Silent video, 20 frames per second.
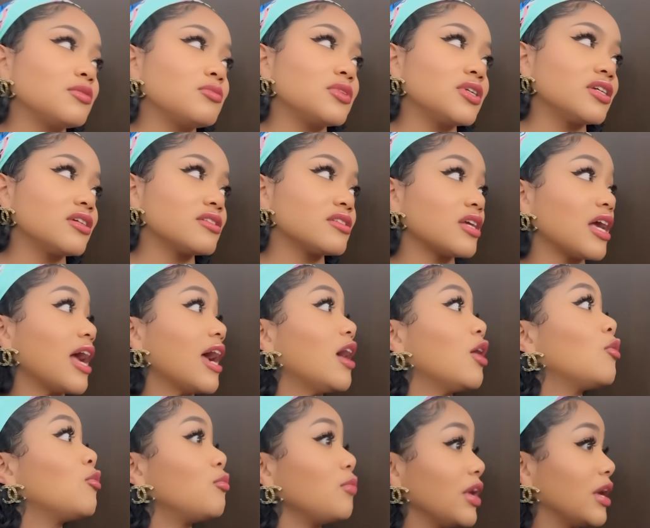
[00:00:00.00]
because of how
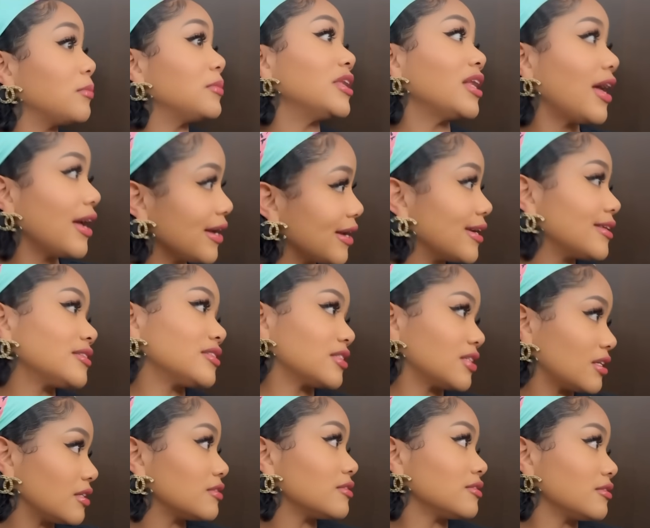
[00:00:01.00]
him and I got
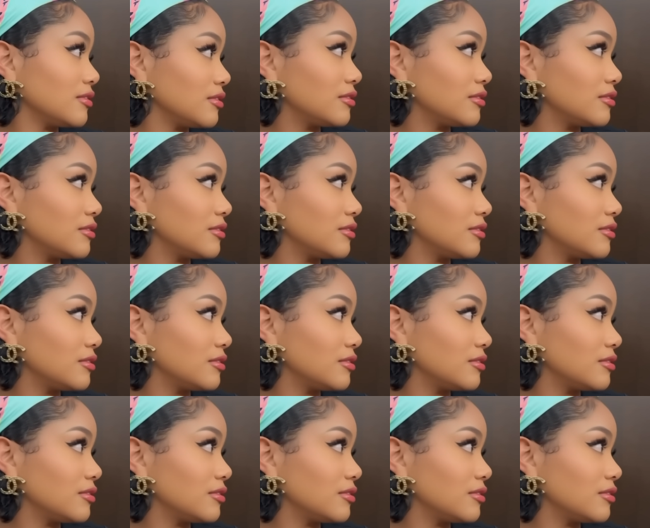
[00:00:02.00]
together.